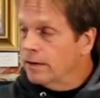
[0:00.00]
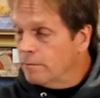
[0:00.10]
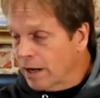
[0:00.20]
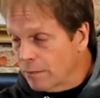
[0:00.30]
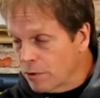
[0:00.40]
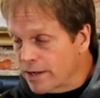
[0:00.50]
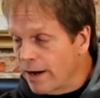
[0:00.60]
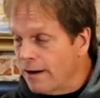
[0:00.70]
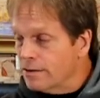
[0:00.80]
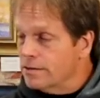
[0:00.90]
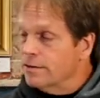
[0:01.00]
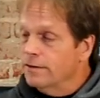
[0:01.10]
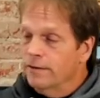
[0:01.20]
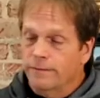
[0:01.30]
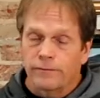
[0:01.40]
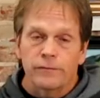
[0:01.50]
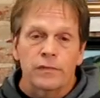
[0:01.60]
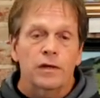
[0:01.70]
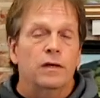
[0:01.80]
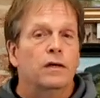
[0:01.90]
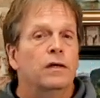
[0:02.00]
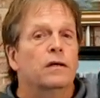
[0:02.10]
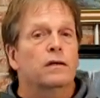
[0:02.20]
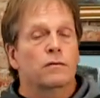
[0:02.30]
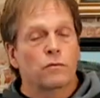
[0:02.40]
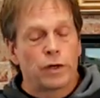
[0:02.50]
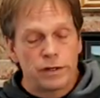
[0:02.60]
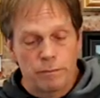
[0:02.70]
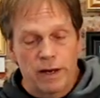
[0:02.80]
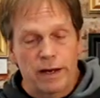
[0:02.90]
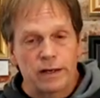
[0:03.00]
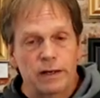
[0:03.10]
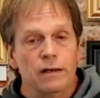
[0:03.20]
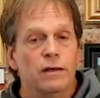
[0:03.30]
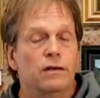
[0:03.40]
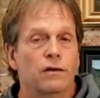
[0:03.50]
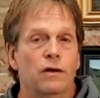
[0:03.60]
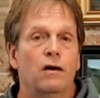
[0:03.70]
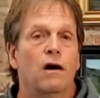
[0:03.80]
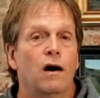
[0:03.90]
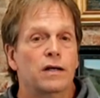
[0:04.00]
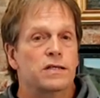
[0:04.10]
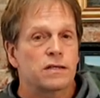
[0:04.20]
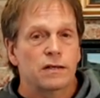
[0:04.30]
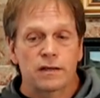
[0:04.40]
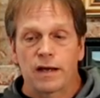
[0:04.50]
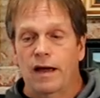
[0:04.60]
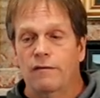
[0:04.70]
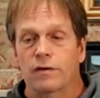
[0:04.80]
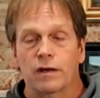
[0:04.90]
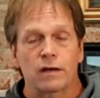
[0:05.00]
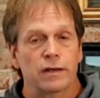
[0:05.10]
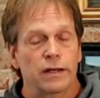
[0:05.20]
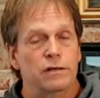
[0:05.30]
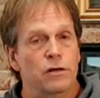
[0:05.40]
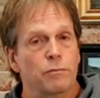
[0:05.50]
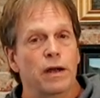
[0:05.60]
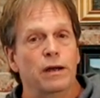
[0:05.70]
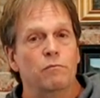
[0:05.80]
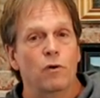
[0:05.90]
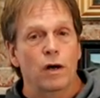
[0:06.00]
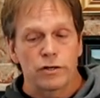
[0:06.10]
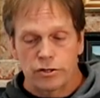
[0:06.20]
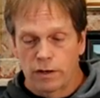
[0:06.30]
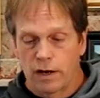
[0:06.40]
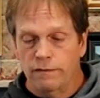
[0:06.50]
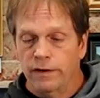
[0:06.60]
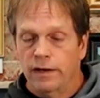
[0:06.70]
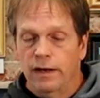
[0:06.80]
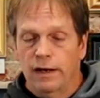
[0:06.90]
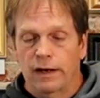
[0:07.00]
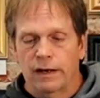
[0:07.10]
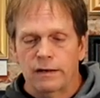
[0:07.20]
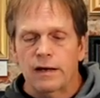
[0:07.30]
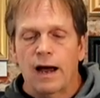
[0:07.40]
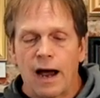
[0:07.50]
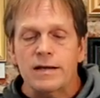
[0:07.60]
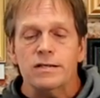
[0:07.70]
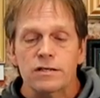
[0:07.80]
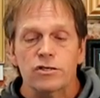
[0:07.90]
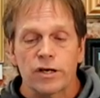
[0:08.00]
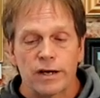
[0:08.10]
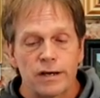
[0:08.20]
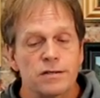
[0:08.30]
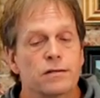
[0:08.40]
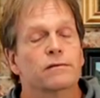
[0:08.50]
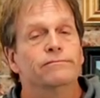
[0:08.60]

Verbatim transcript: paper towels. When you're painting, you're constantly having to clean your paintbrush off and I suggest